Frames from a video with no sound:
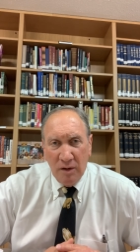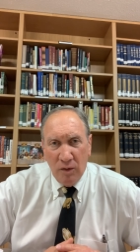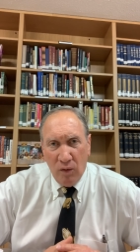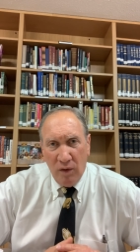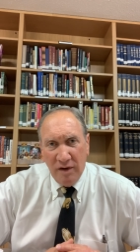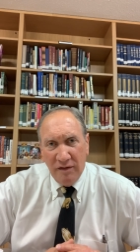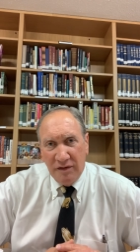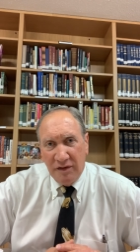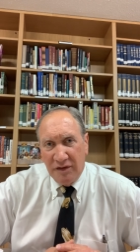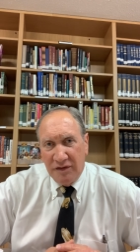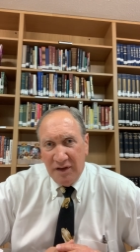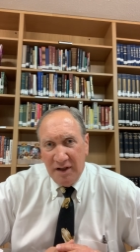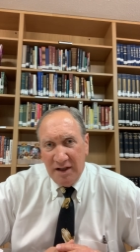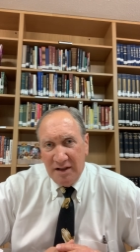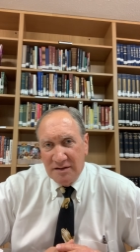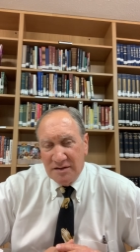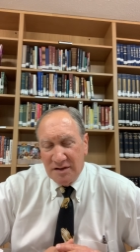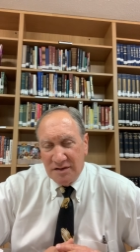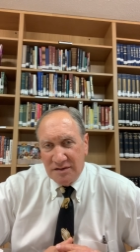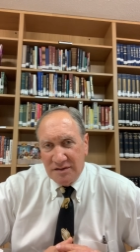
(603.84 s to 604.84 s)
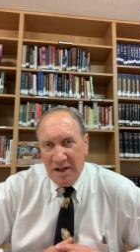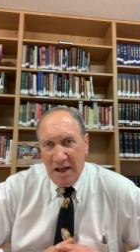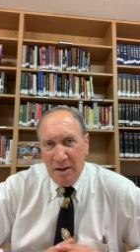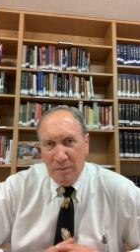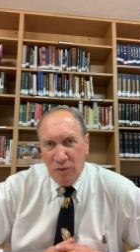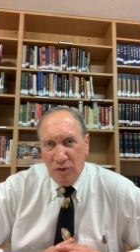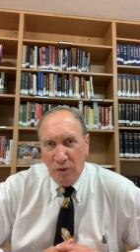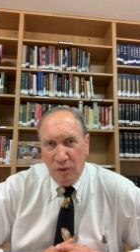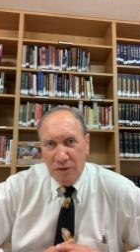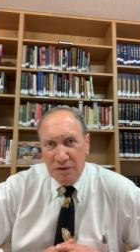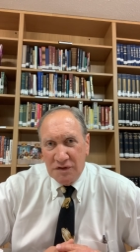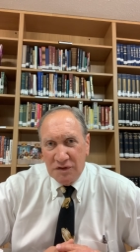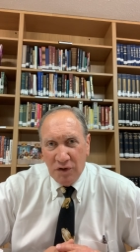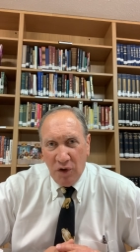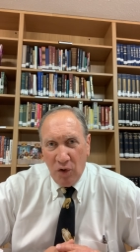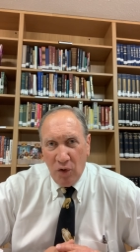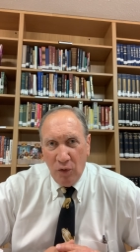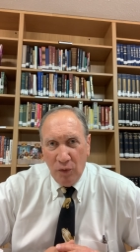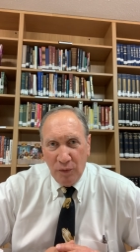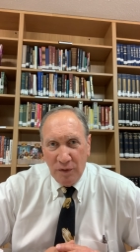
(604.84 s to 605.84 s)
One of the things that Samuel was
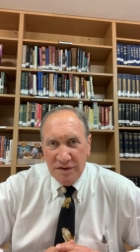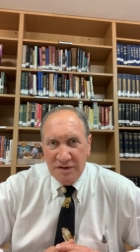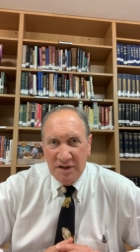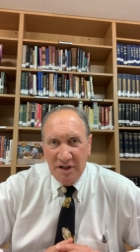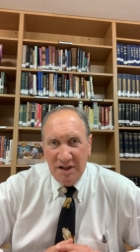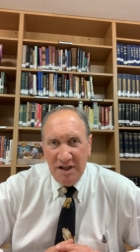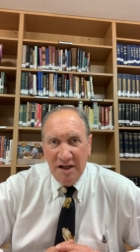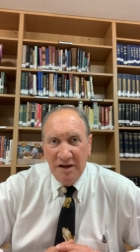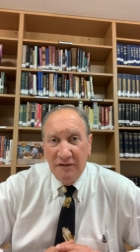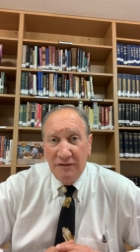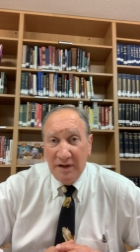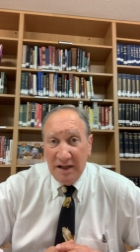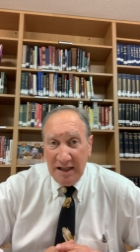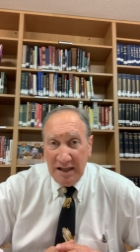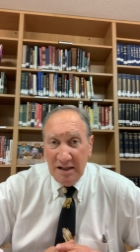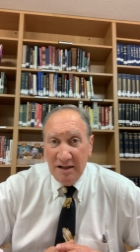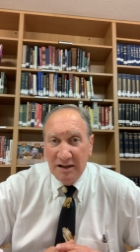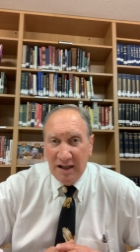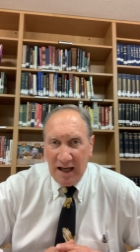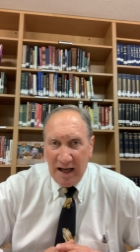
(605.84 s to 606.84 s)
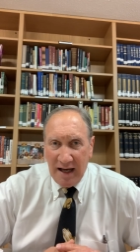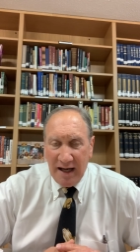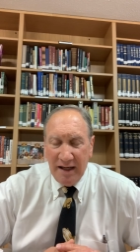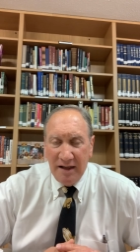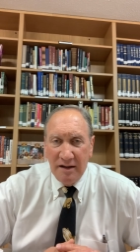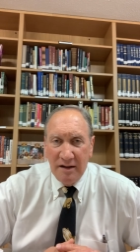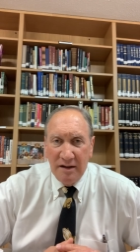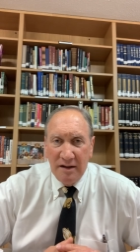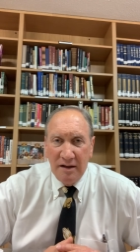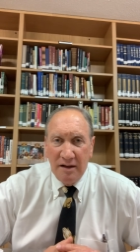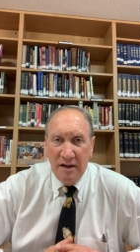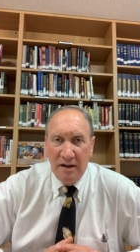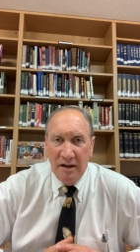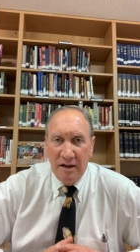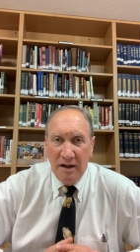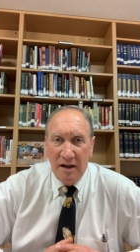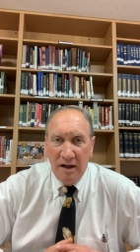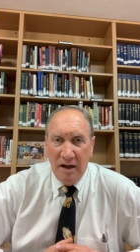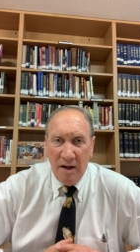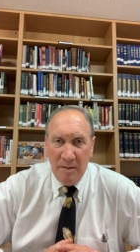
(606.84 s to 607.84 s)
told was to give Eli
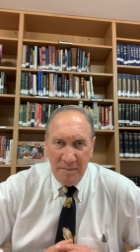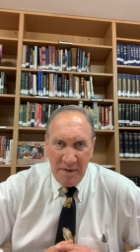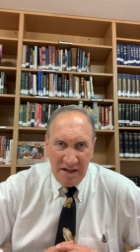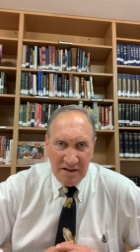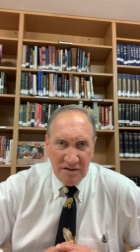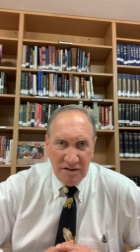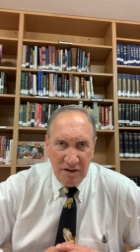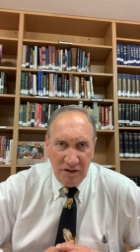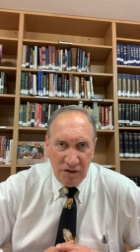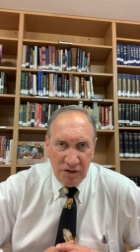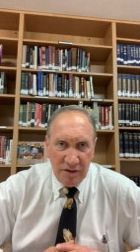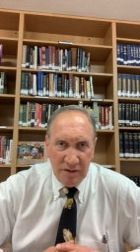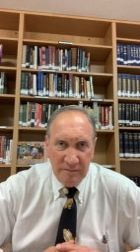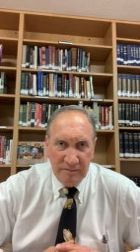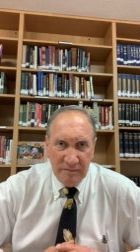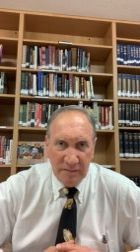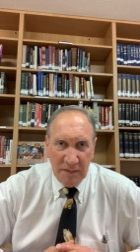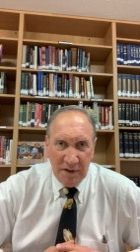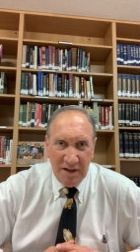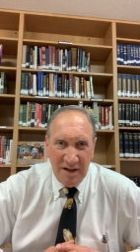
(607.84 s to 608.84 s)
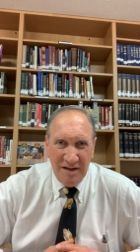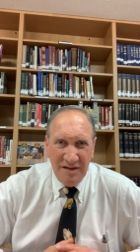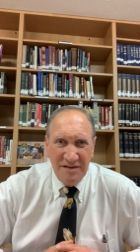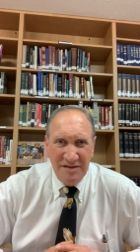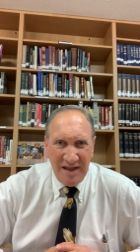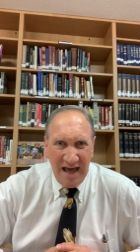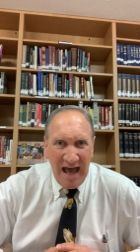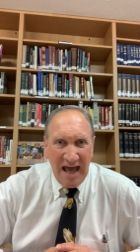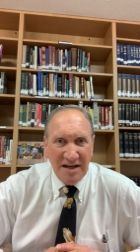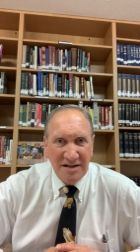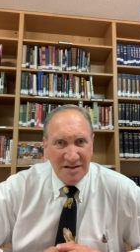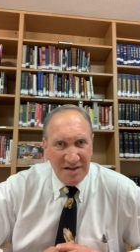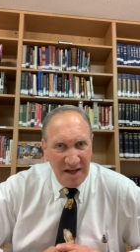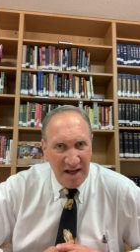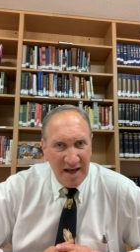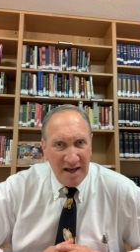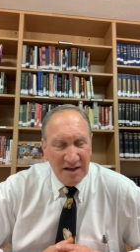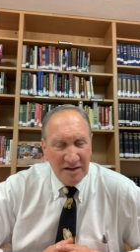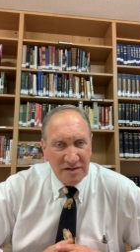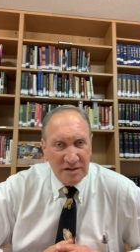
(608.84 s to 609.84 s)
a message. That
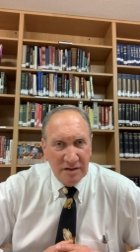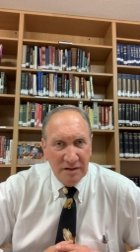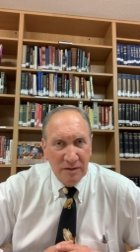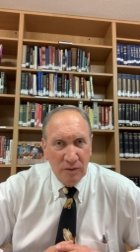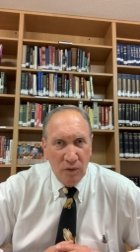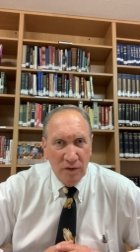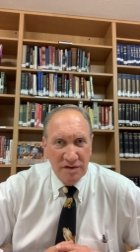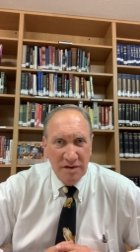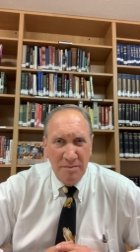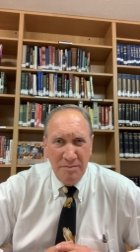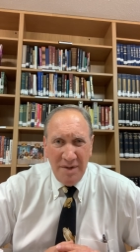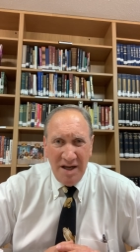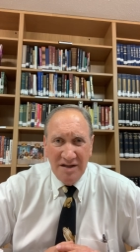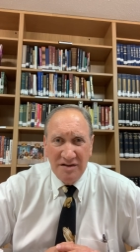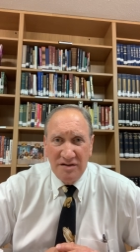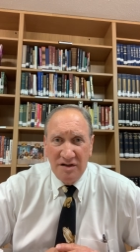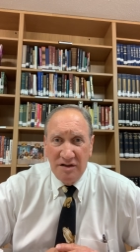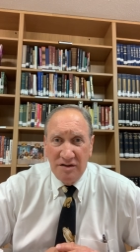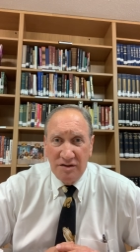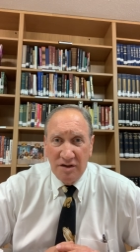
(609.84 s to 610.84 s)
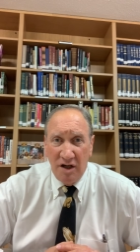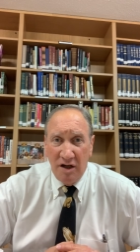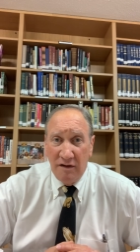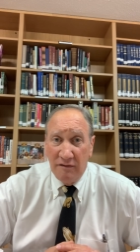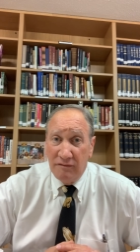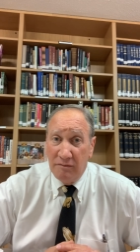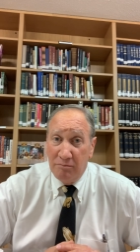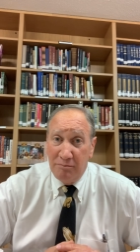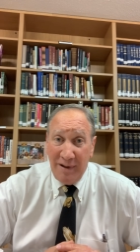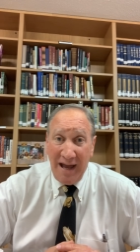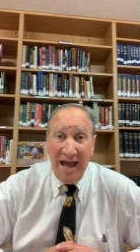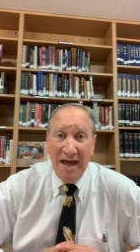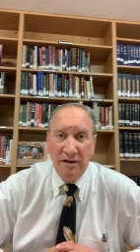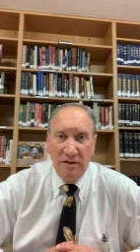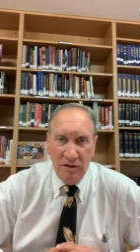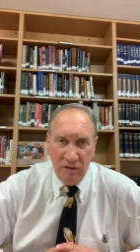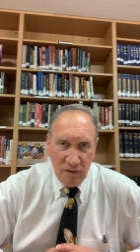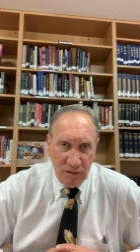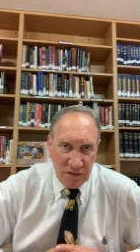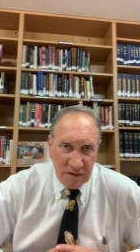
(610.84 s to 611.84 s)
test was a message of
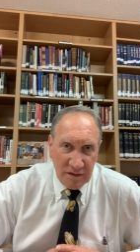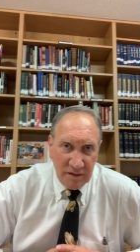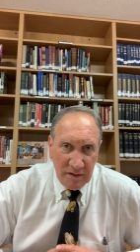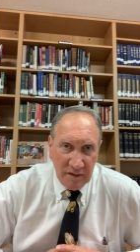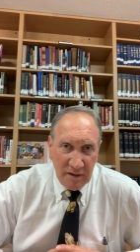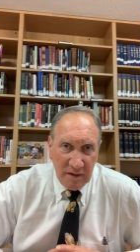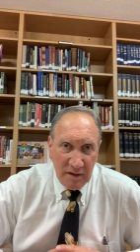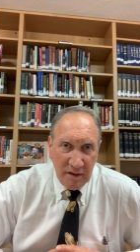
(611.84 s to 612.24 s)
bad news.